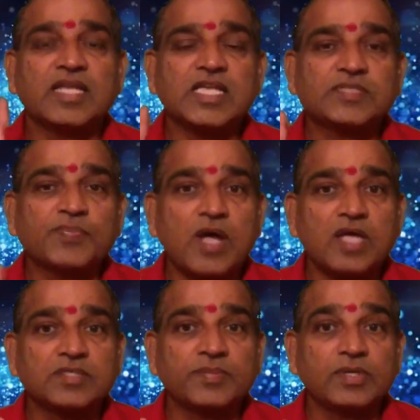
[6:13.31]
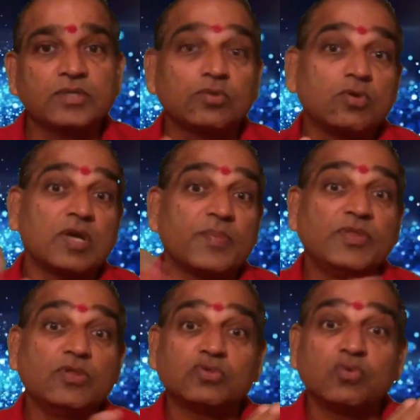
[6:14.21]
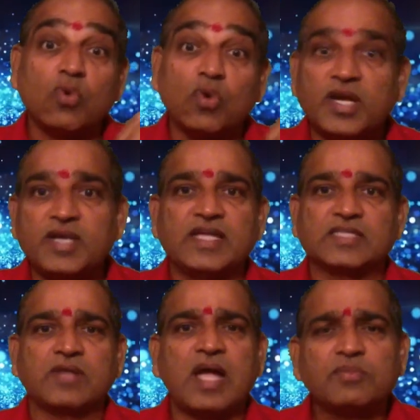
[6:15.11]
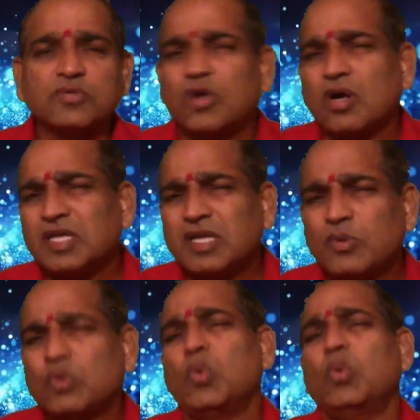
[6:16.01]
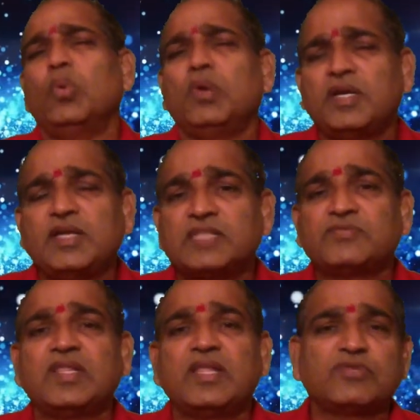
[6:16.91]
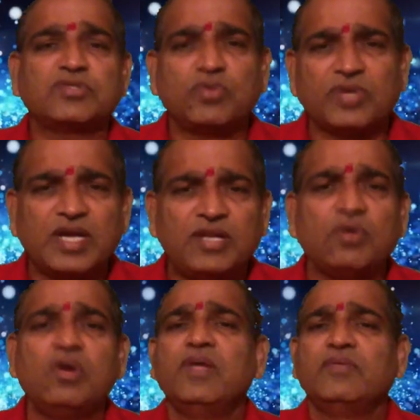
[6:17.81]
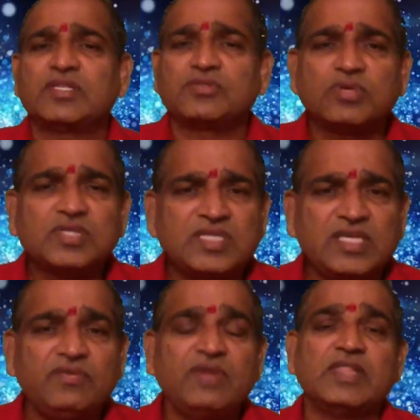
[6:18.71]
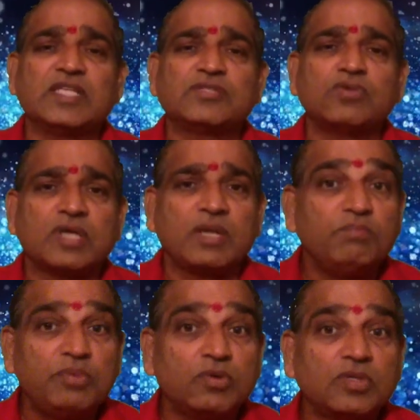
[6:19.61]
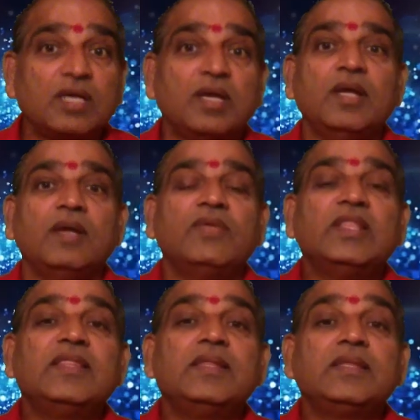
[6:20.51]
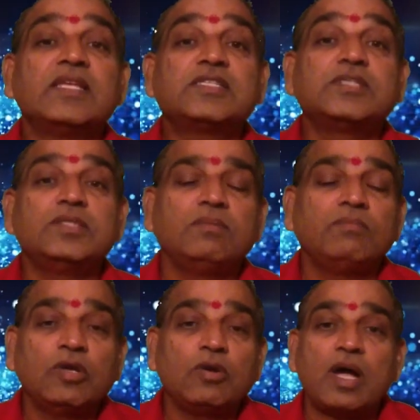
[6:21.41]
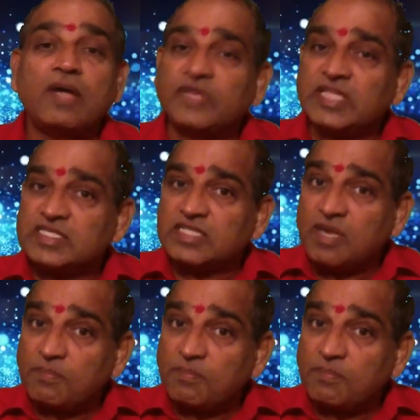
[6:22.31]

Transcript: that it is possible to cook up in those olden days. I'm talking about olden days when there was no radio, there's no TV, when there's no computer, when this,